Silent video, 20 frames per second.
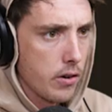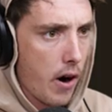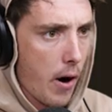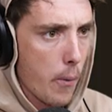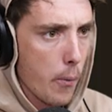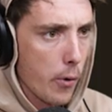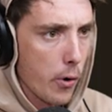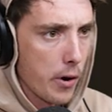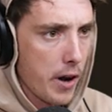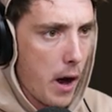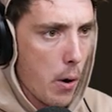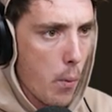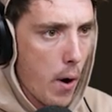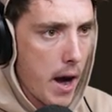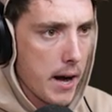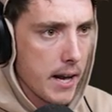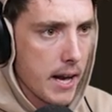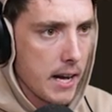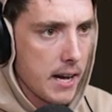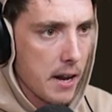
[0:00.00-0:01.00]
All right, we're on our
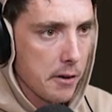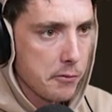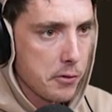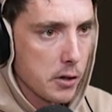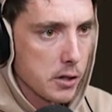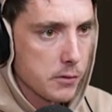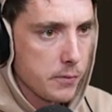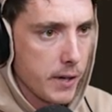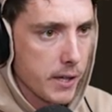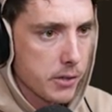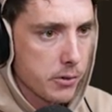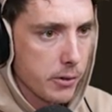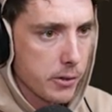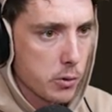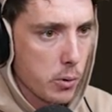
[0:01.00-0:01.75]
way to getting our first victory.